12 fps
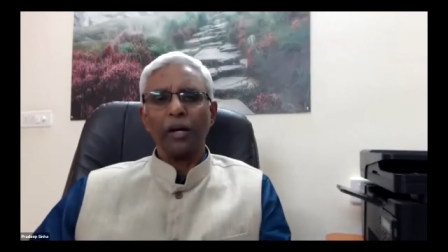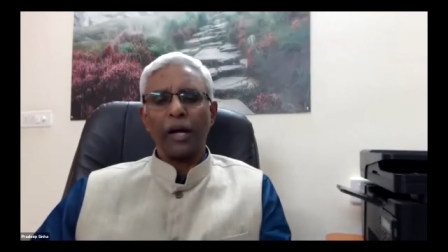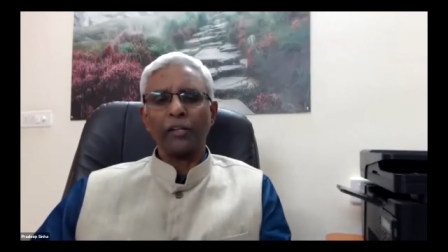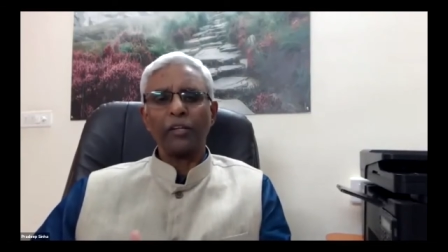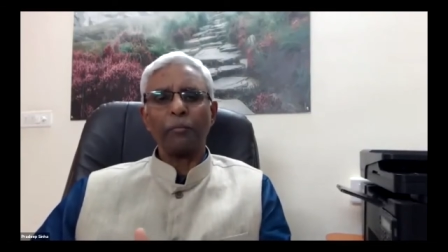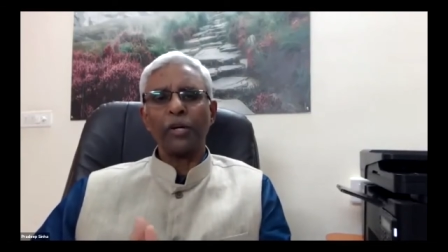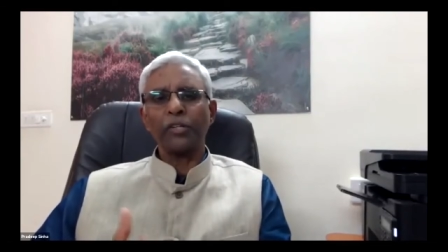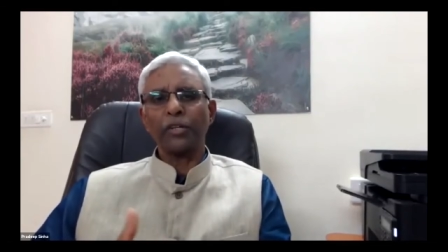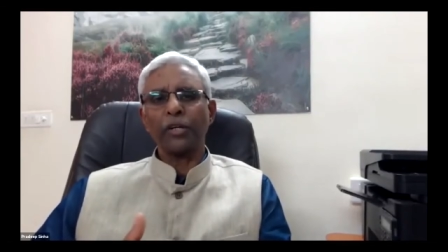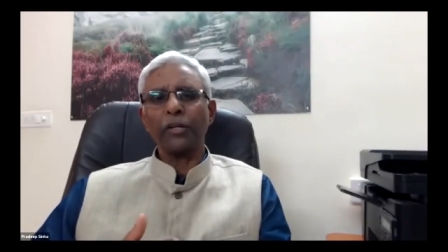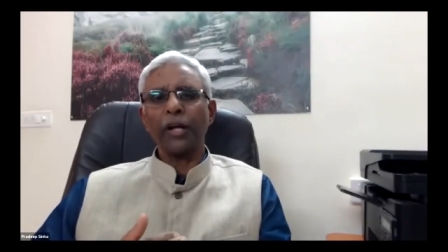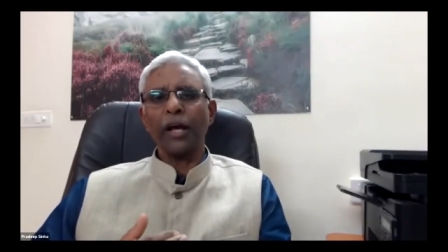and the
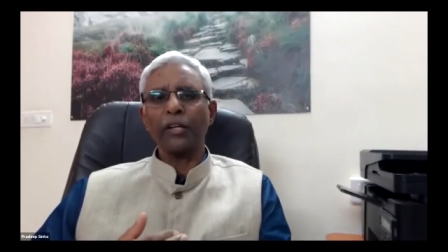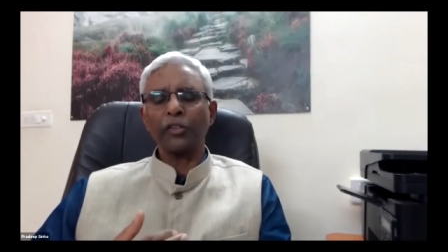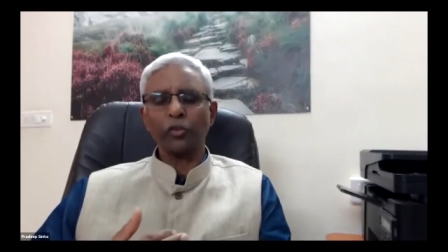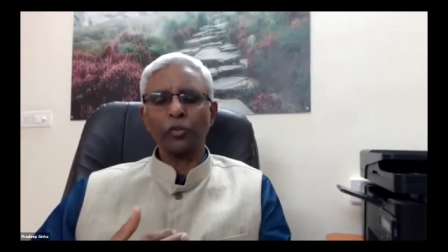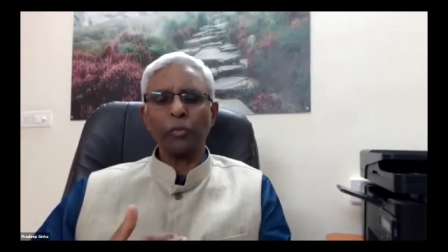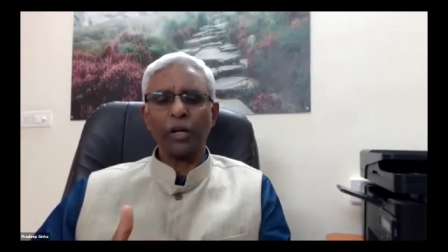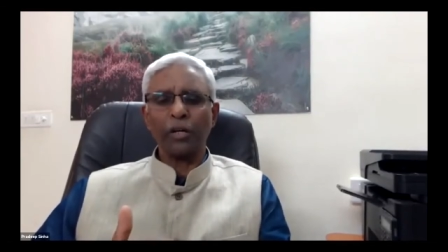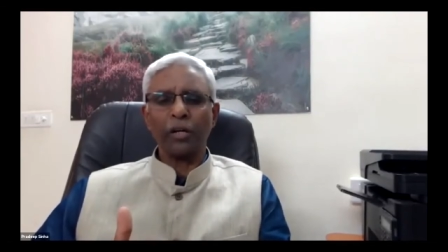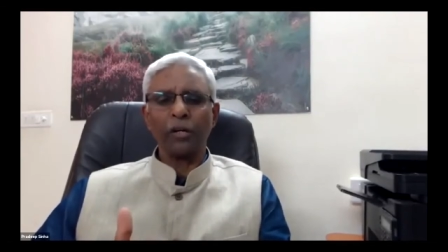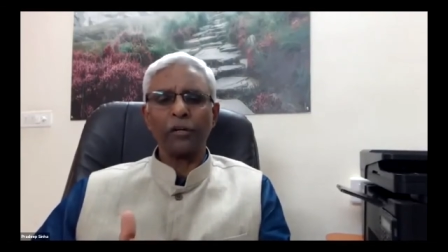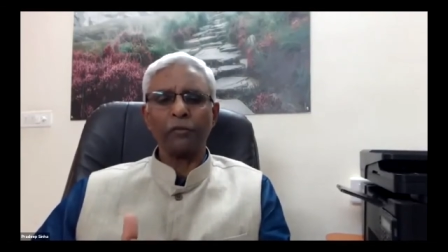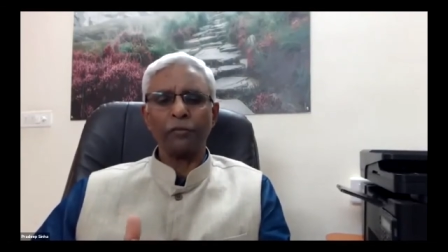patient has to make
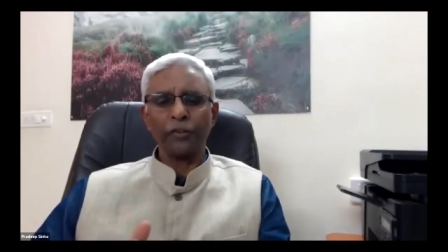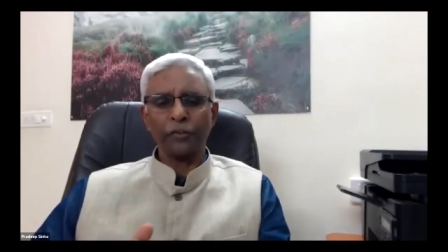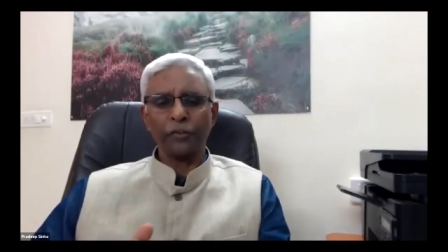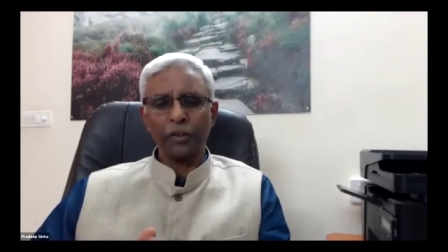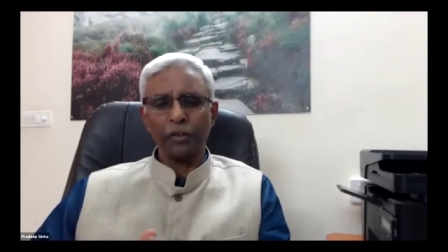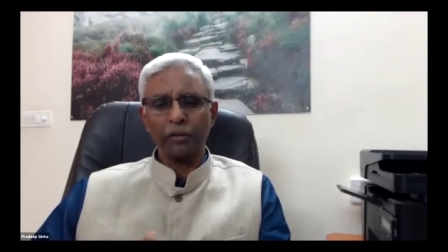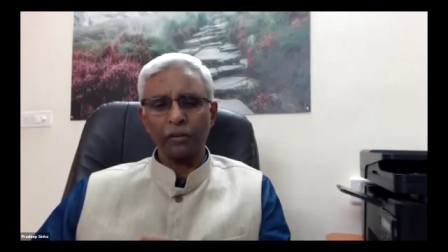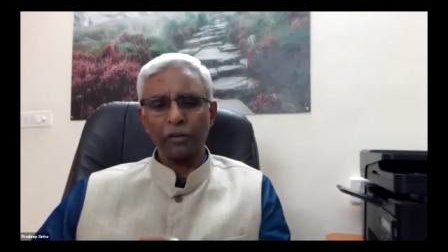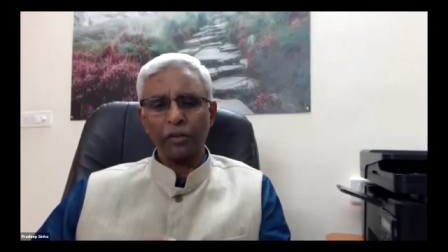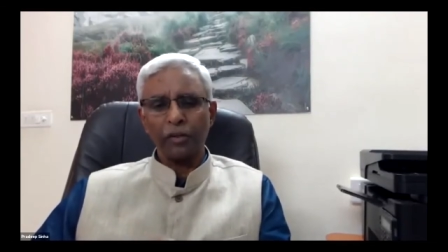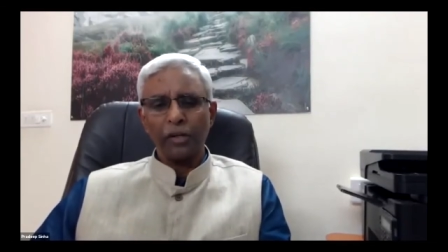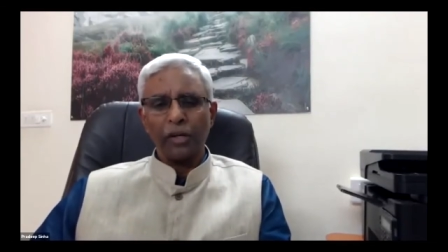a revisit
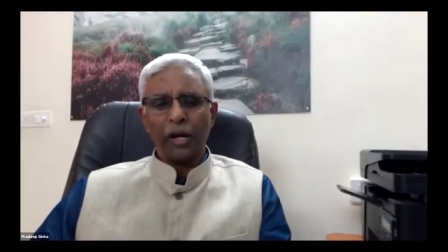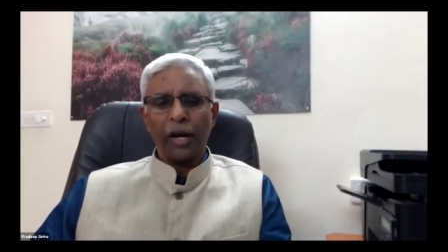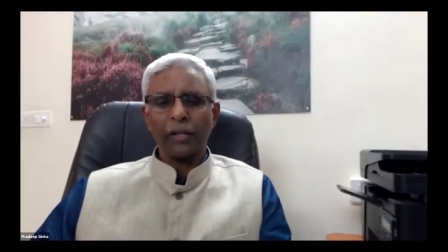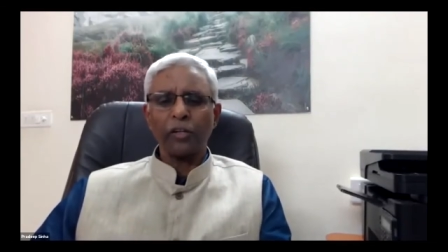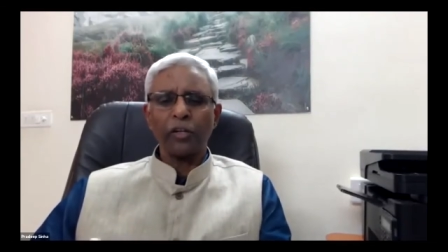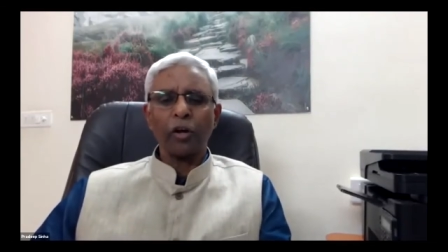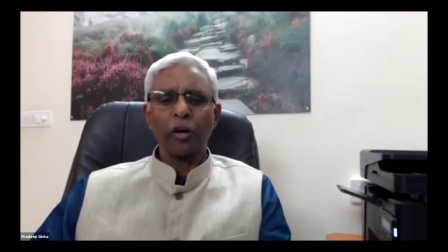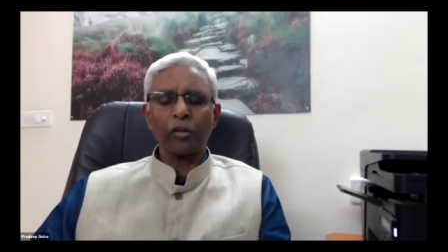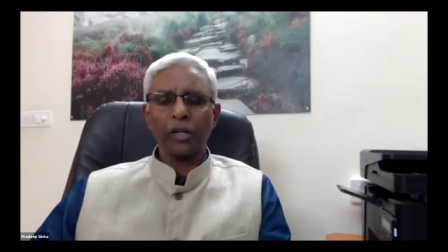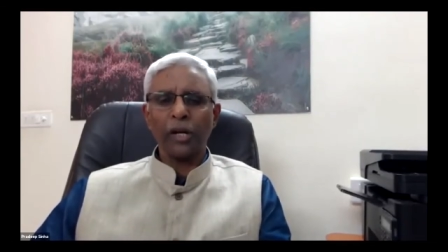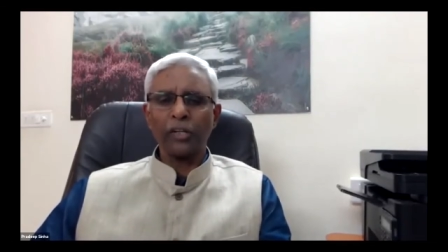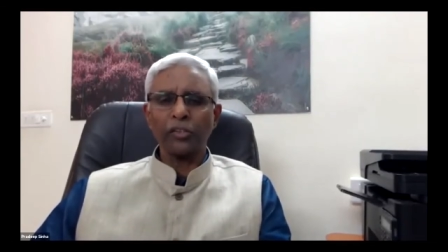and the
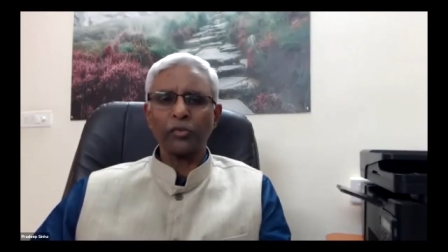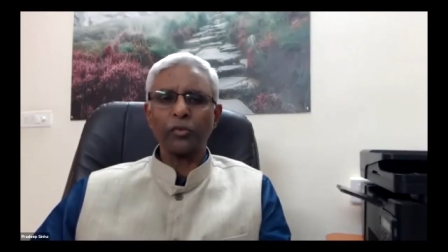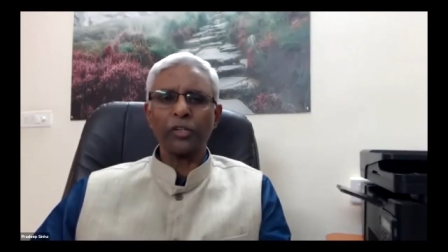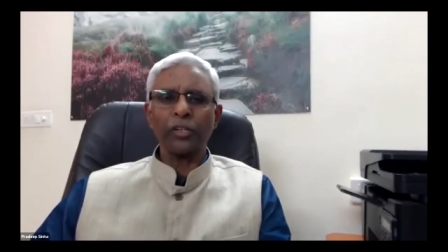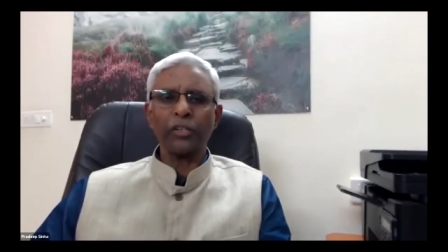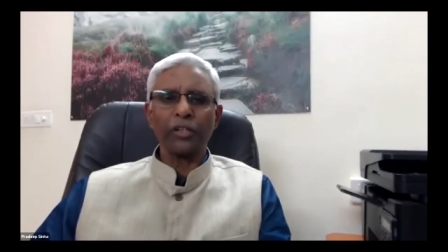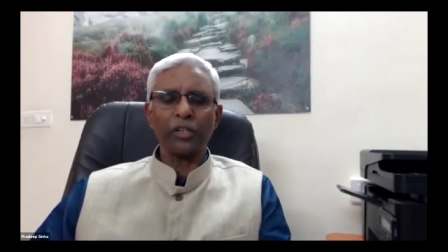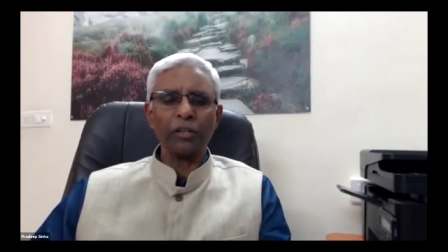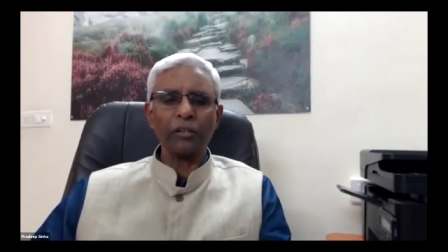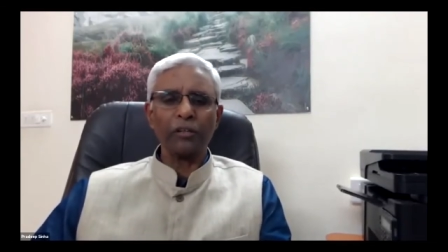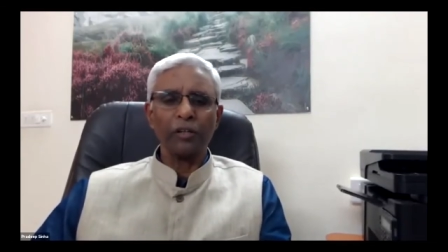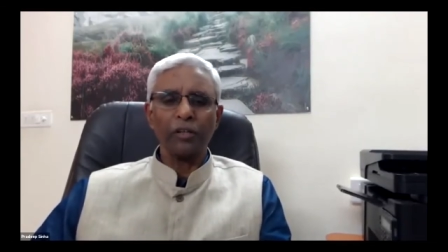doctor has to rethink,